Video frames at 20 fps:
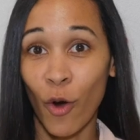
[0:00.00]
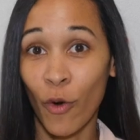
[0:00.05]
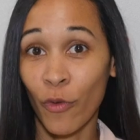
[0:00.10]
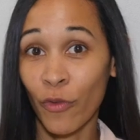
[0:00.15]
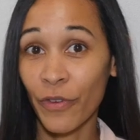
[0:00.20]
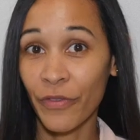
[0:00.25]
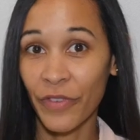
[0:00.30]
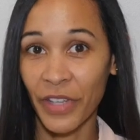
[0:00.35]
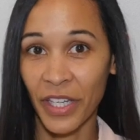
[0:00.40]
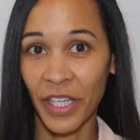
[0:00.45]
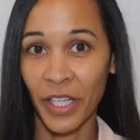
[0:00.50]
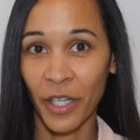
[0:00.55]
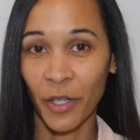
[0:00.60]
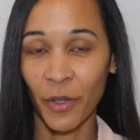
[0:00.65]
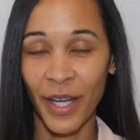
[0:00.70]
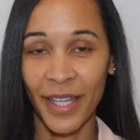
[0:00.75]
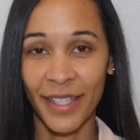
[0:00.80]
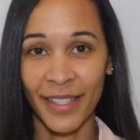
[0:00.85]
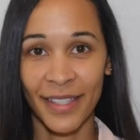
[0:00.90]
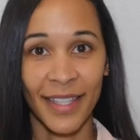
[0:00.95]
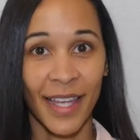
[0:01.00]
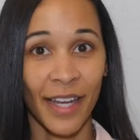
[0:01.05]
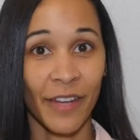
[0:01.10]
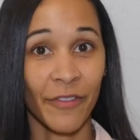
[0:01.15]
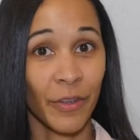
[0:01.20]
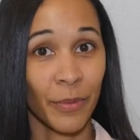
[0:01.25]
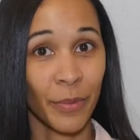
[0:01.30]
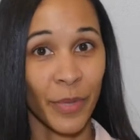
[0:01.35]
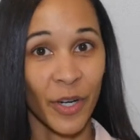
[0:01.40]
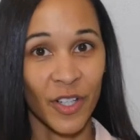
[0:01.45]
over video instead
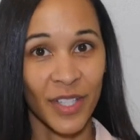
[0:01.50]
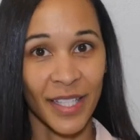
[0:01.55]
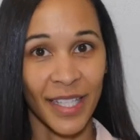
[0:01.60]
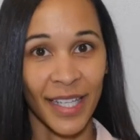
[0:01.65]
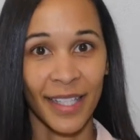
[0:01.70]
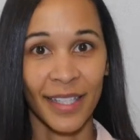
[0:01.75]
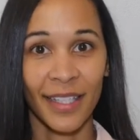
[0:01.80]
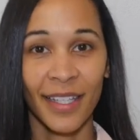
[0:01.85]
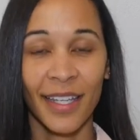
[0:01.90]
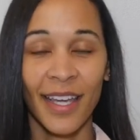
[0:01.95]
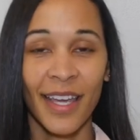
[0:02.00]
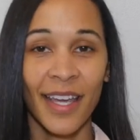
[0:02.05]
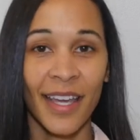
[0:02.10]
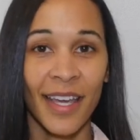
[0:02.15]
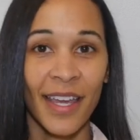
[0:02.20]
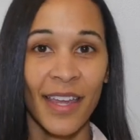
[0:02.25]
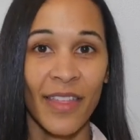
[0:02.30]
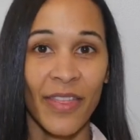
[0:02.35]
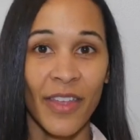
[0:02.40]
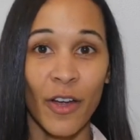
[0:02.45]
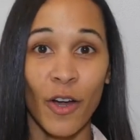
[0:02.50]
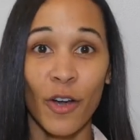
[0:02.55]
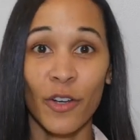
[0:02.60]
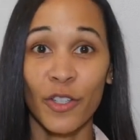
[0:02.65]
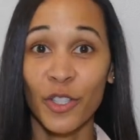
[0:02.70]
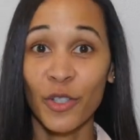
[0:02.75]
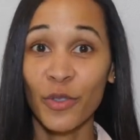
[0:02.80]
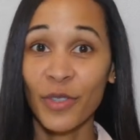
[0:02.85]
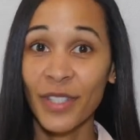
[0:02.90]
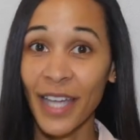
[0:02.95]
of in person. There are
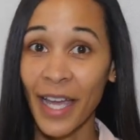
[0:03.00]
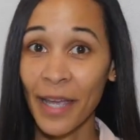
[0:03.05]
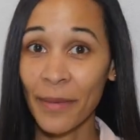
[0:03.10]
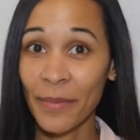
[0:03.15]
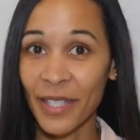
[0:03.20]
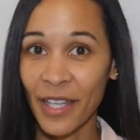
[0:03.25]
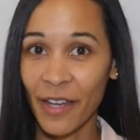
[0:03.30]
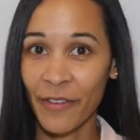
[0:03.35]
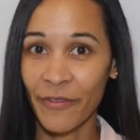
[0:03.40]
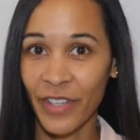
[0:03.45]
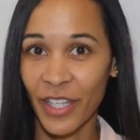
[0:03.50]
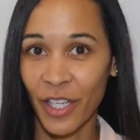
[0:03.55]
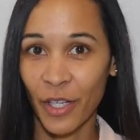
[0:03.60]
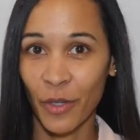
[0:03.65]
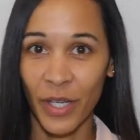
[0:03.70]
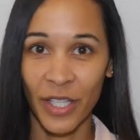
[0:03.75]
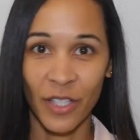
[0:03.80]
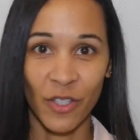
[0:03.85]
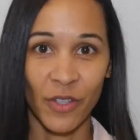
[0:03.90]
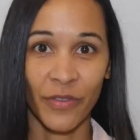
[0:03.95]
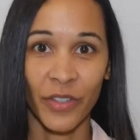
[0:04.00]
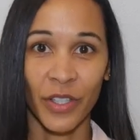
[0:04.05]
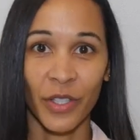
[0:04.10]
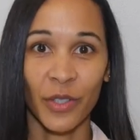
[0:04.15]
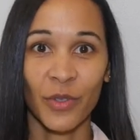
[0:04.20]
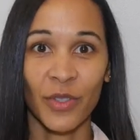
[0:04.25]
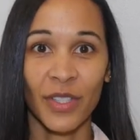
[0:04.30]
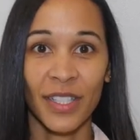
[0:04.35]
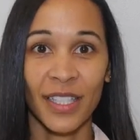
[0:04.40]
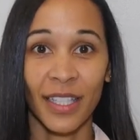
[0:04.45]
two types of video
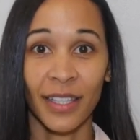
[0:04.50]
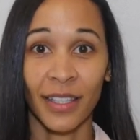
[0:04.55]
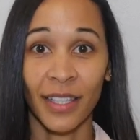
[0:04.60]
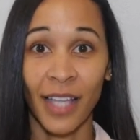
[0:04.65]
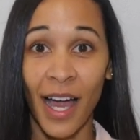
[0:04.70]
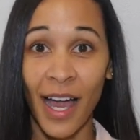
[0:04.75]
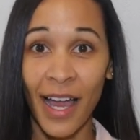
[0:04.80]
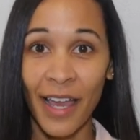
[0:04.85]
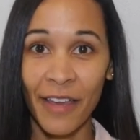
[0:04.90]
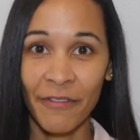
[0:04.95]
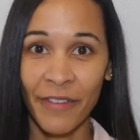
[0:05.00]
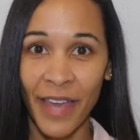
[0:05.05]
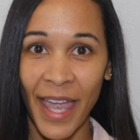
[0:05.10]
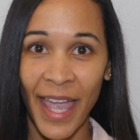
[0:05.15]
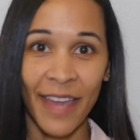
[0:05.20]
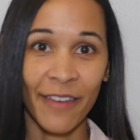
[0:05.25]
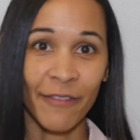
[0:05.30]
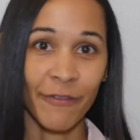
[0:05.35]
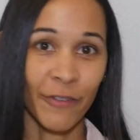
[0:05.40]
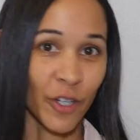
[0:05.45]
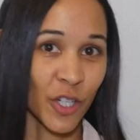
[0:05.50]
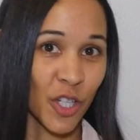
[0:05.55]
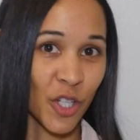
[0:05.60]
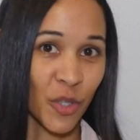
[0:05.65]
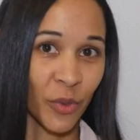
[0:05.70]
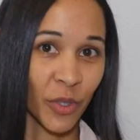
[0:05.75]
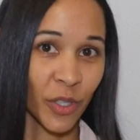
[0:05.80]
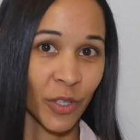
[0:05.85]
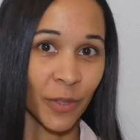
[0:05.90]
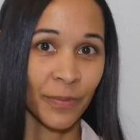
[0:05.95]
interviews live and
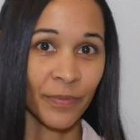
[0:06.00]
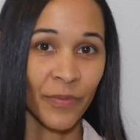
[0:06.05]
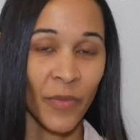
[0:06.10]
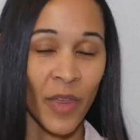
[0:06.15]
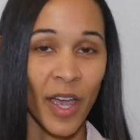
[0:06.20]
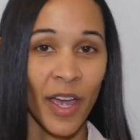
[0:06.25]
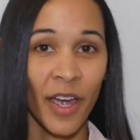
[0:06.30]
virtual.